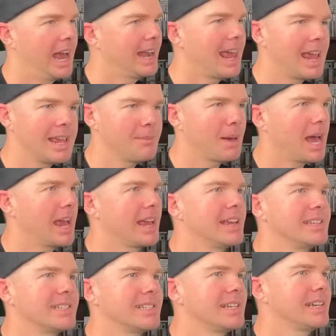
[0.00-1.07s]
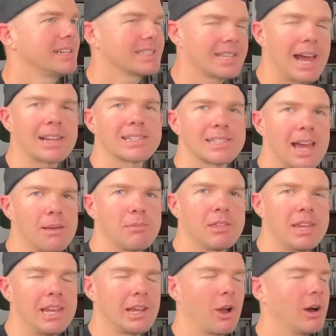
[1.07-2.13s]
And eBay is the exact same
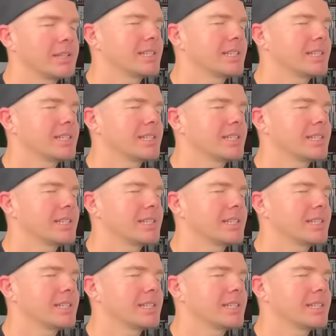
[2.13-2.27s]
thing.